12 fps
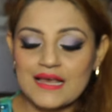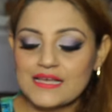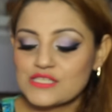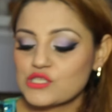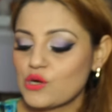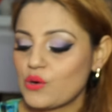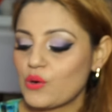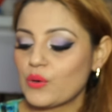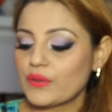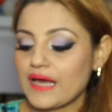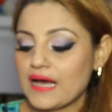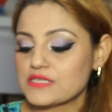So
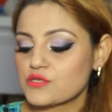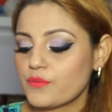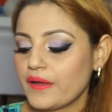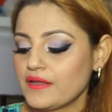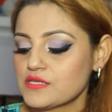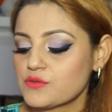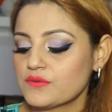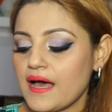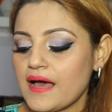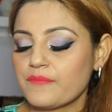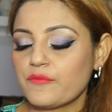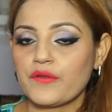yeah, so very soon
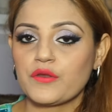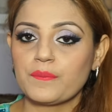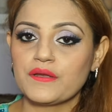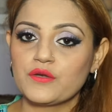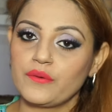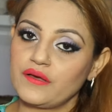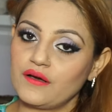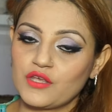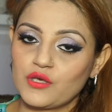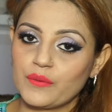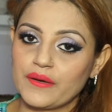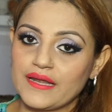I'm going to be doing a
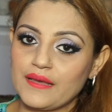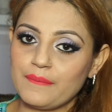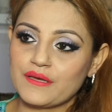Q&A,